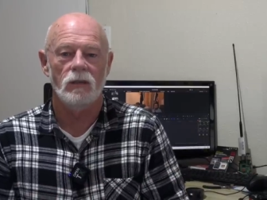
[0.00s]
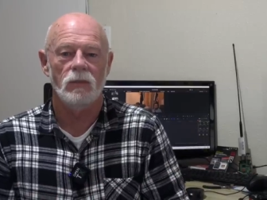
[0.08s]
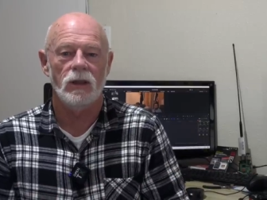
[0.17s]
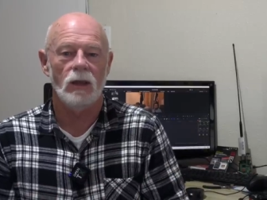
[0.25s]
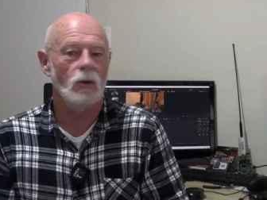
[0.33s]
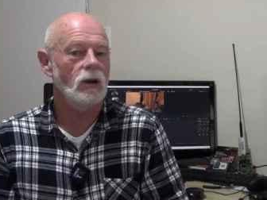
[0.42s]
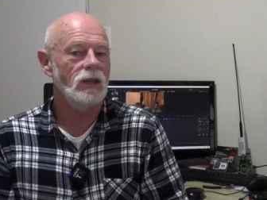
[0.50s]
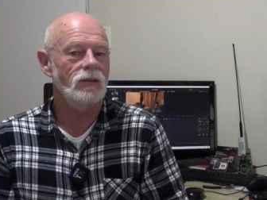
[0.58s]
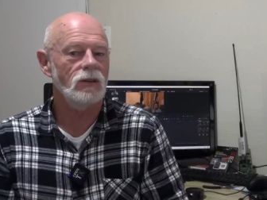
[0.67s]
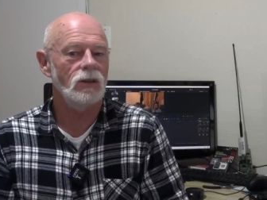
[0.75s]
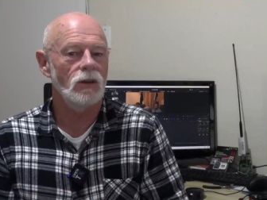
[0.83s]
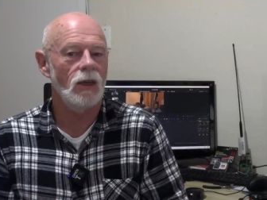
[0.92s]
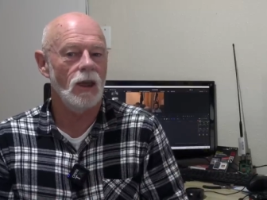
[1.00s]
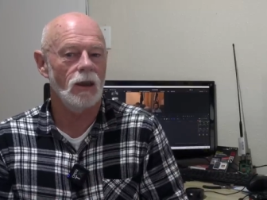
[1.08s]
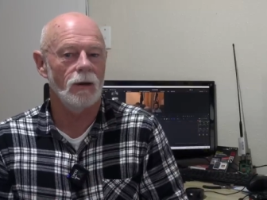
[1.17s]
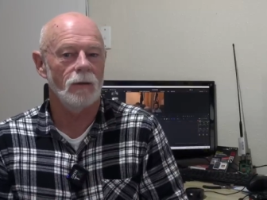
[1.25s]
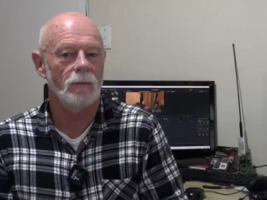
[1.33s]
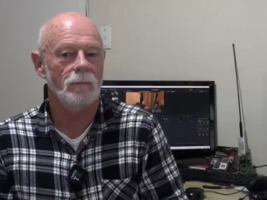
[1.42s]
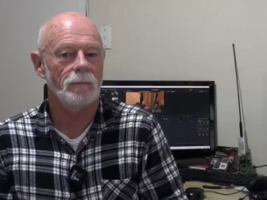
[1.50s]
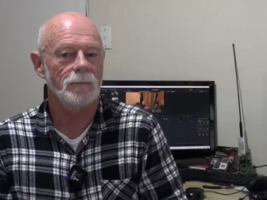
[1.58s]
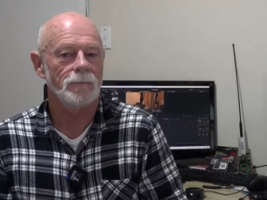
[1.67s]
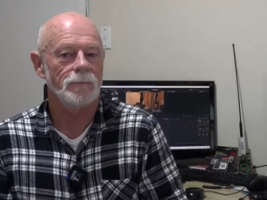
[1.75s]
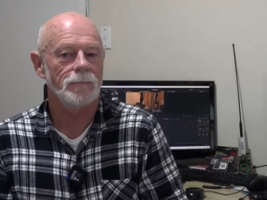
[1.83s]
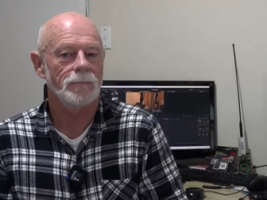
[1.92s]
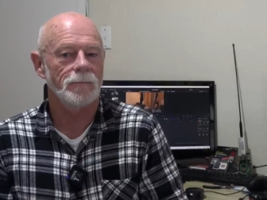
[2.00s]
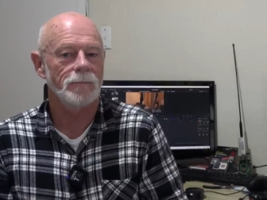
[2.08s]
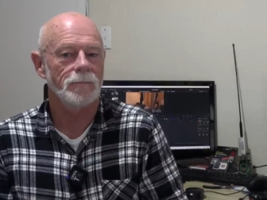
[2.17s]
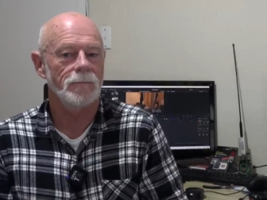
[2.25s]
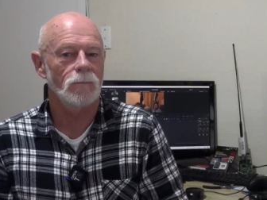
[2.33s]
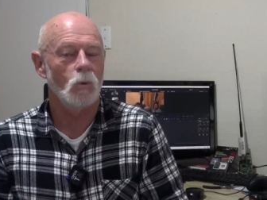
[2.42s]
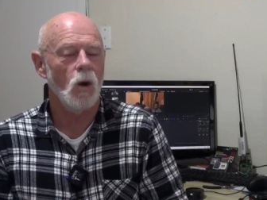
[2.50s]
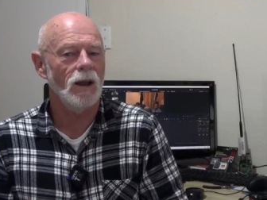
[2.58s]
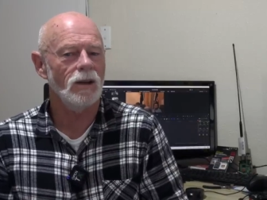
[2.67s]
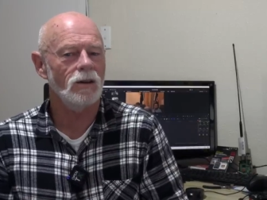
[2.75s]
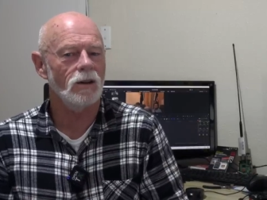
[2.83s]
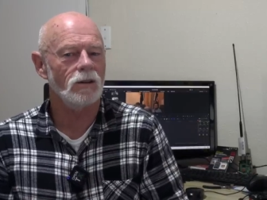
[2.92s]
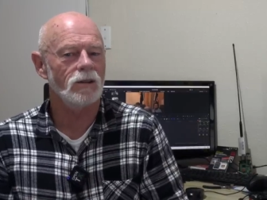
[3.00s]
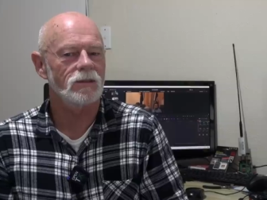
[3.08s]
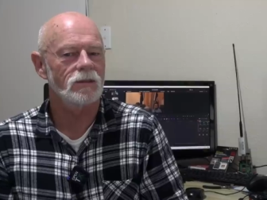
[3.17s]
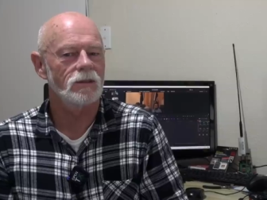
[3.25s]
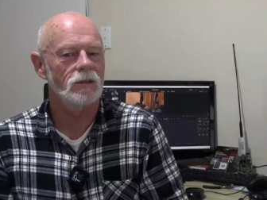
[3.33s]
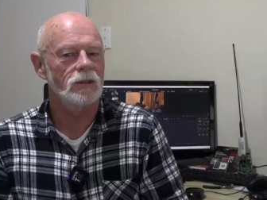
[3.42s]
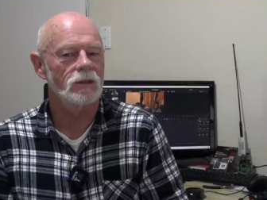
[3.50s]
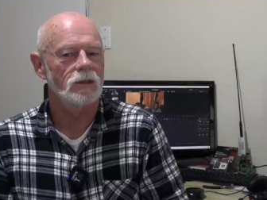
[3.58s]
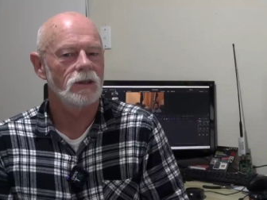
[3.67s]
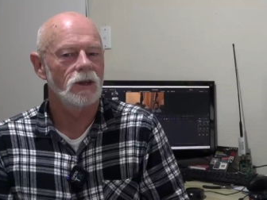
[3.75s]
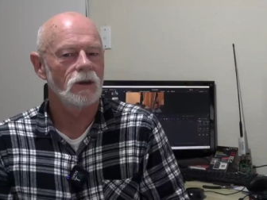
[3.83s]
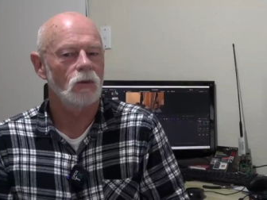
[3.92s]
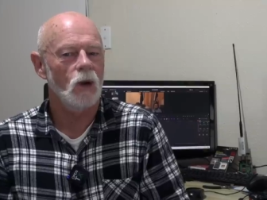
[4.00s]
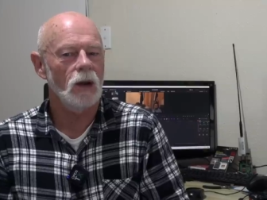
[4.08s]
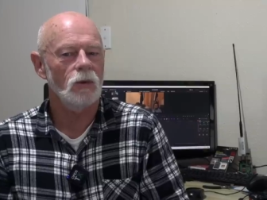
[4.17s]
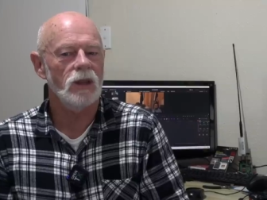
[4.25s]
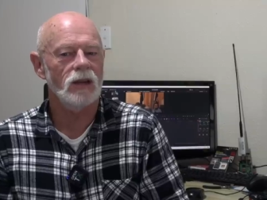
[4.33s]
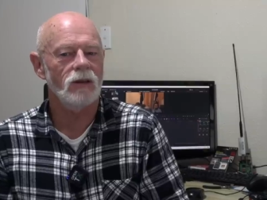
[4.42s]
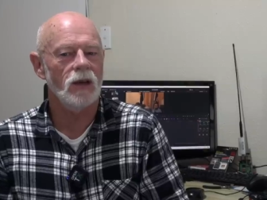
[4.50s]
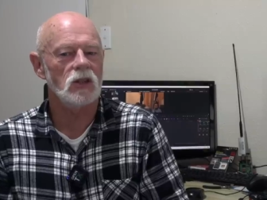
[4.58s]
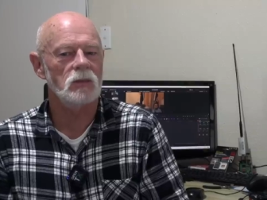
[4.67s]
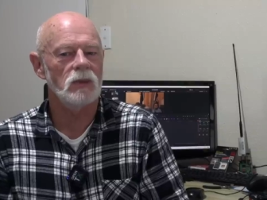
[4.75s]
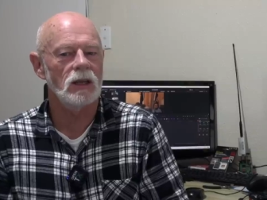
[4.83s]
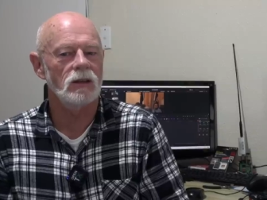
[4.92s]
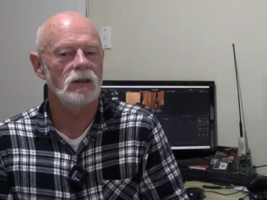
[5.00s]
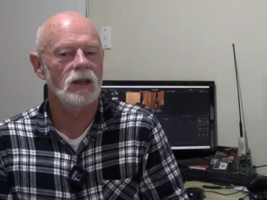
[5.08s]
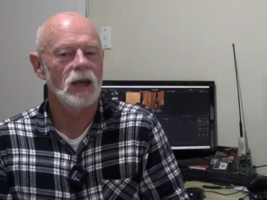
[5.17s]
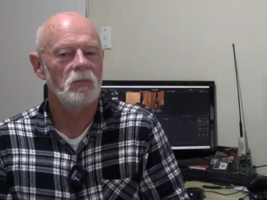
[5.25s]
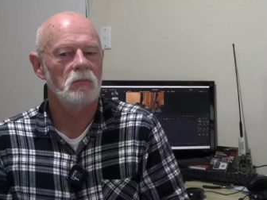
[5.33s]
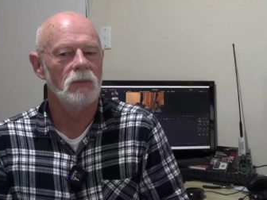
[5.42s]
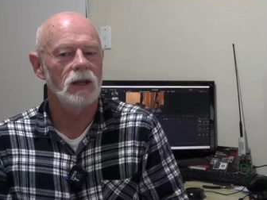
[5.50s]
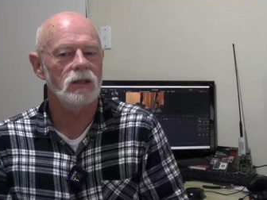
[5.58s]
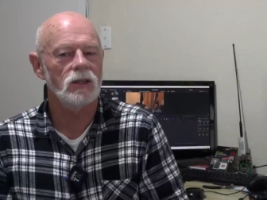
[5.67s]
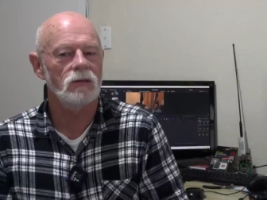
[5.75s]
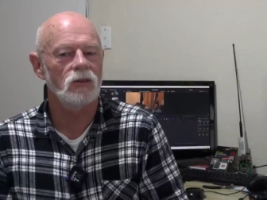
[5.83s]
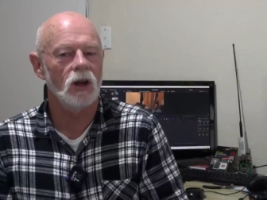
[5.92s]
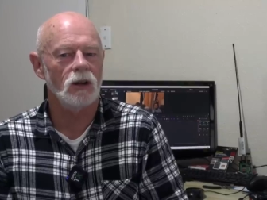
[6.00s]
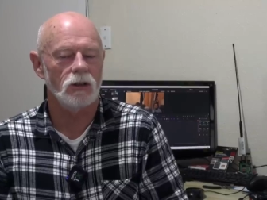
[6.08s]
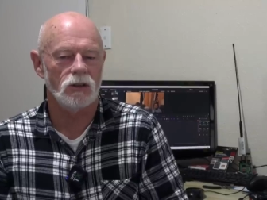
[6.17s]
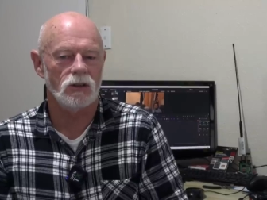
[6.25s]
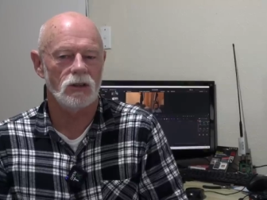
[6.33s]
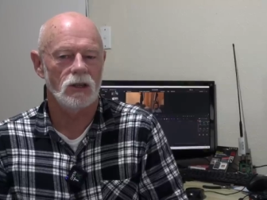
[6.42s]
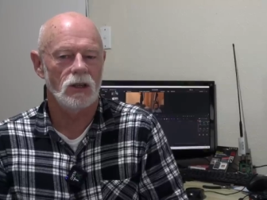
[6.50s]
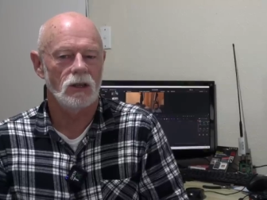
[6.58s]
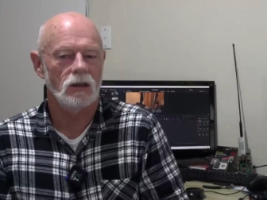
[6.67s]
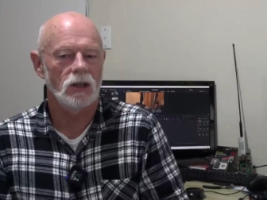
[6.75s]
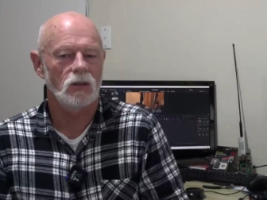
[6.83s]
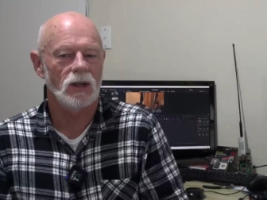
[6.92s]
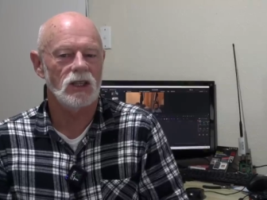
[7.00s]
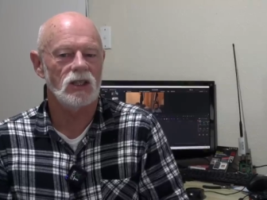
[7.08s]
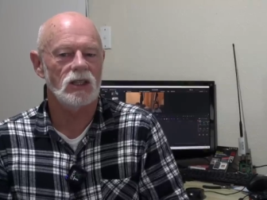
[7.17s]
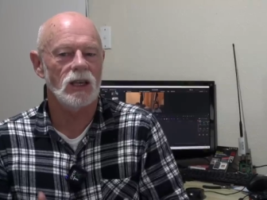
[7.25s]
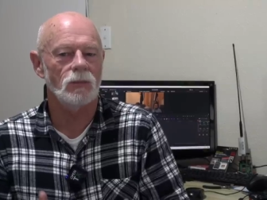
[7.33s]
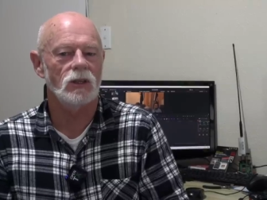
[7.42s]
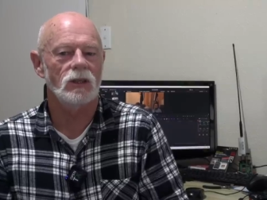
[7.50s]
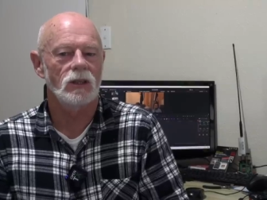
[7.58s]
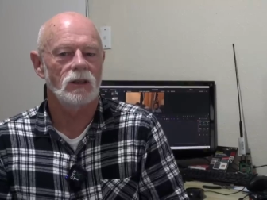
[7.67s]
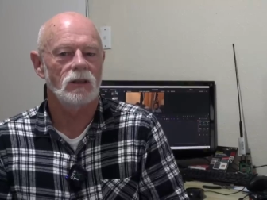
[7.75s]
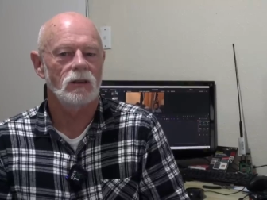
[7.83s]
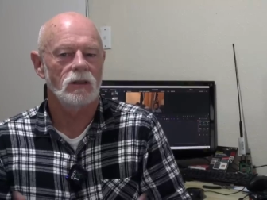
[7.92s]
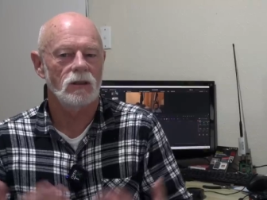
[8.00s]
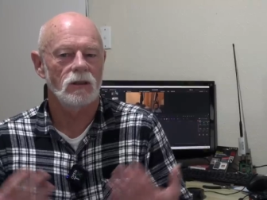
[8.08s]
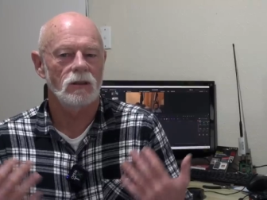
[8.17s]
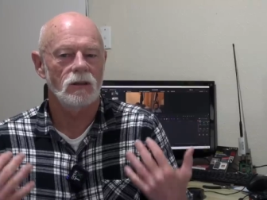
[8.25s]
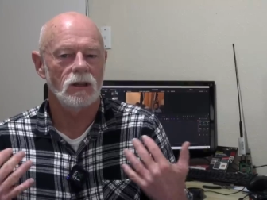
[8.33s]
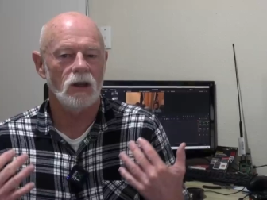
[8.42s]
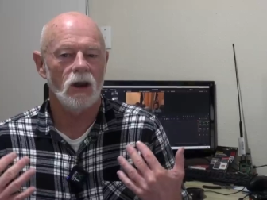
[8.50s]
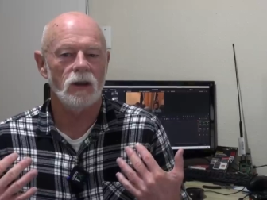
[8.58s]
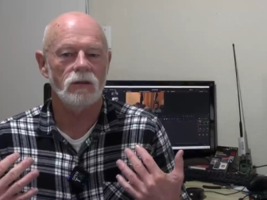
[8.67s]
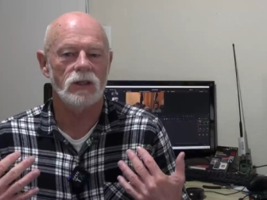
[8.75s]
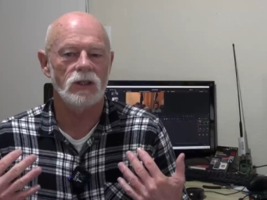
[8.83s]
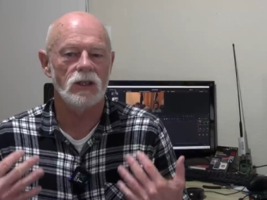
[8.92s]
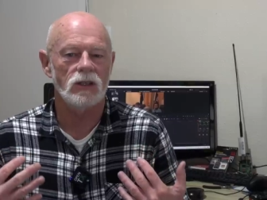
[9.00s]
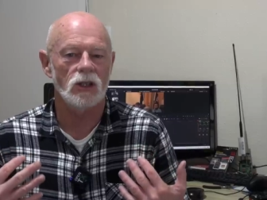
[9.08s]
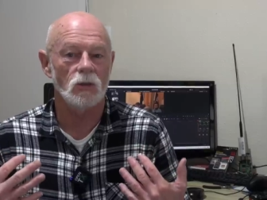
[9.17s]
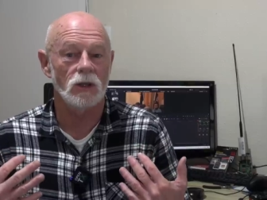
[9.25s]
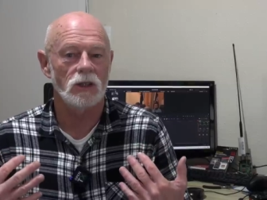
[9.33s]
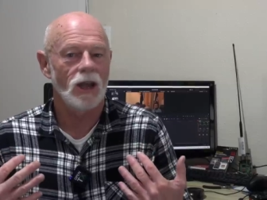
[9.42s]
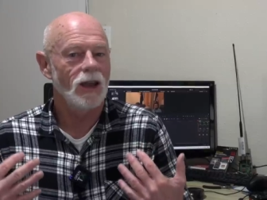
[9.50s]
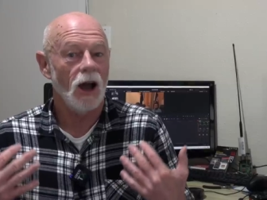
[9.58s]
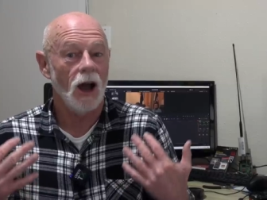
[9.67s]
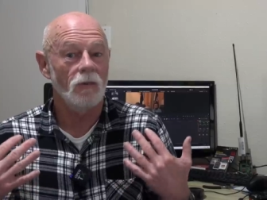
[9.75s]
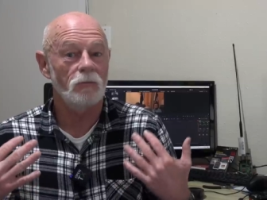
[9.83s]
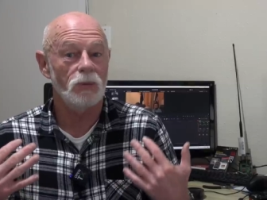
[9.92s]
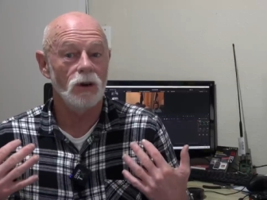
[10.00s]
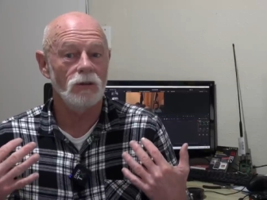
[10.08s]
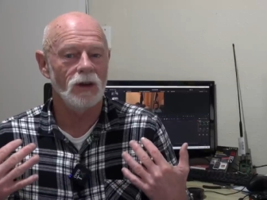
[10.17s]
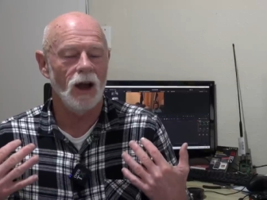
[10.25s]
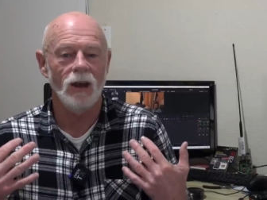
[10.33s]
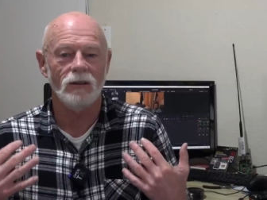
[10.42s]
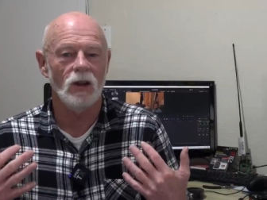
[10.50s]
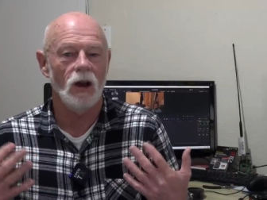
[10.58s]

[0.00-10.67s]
But they won't even do that. Why not? Why would they rather spend millions of dollars than to accept the kind of assistance which I've proven? I